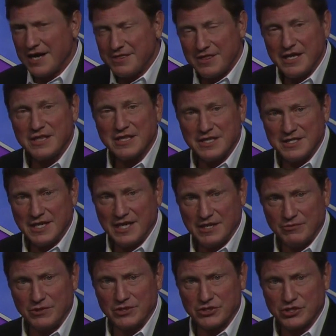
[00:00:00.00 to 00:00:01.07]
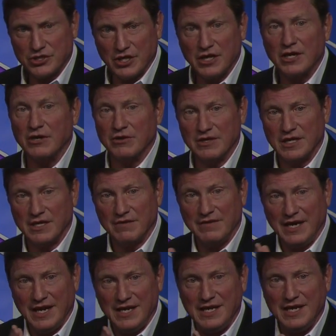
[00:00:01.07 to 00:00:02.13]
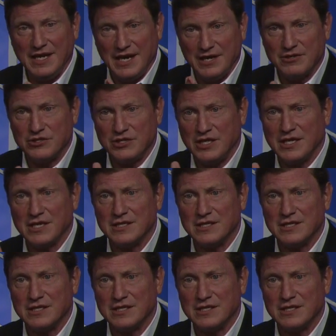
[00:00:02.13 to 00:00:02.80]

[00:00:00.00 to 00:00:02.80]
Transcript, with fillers: I think the data will show that of any energy